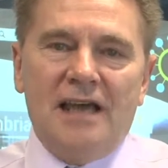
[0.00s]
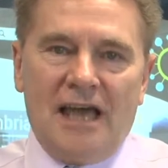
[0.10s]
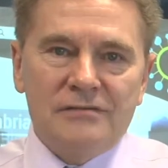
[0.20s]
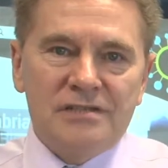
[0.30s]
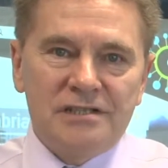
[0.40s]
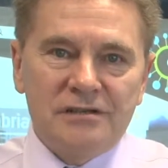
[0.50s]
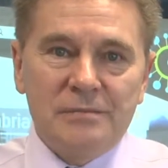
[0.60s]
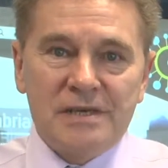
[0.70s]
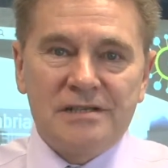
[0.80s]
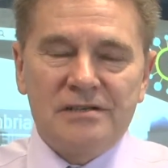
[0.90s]
how to do
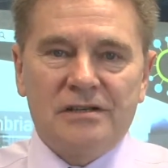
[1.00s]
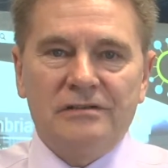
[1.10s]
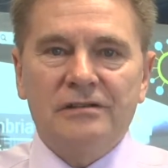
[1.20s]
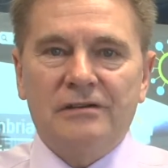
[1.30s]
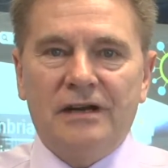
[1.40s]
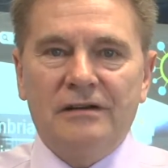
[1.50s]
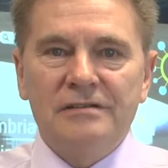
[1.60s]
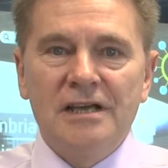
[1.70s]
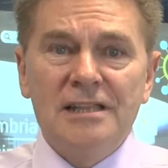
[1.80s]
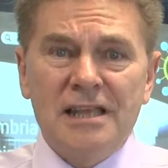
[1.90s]
business on the
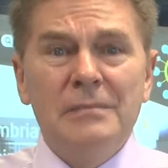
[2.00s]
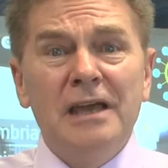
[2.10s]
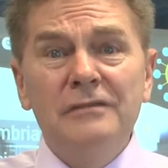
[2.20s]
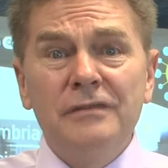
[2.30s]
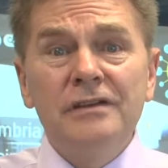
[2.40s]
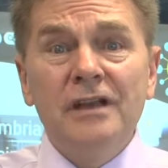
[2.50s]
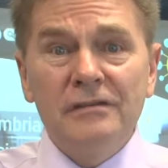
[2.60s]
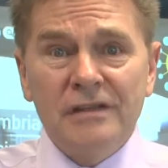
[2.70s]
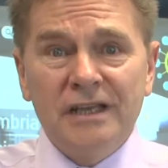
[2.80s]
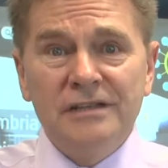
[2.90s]
ground, they may even
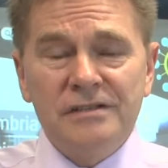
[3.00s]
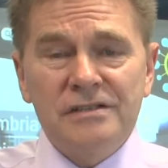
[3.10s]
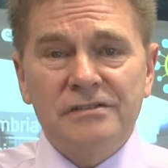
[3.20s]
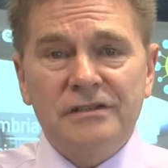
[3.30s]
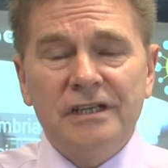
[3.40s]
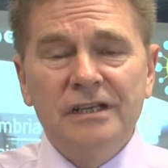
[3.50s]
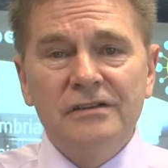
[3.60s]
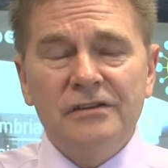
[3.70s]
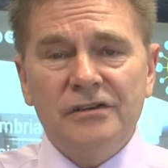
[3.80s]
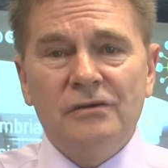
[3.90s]
know the industry
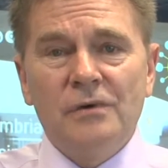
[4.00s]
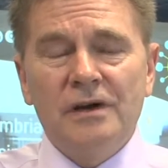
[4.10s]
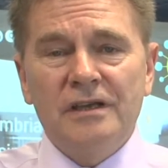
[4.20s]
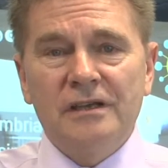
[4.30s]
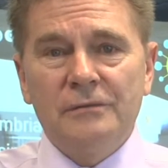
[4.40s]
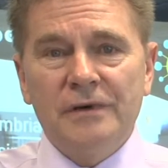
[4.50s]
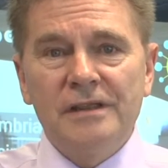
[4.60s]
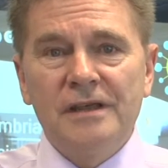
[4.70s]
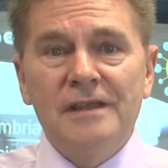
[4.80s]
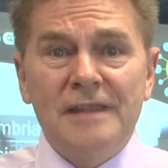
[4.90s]
that you're working with,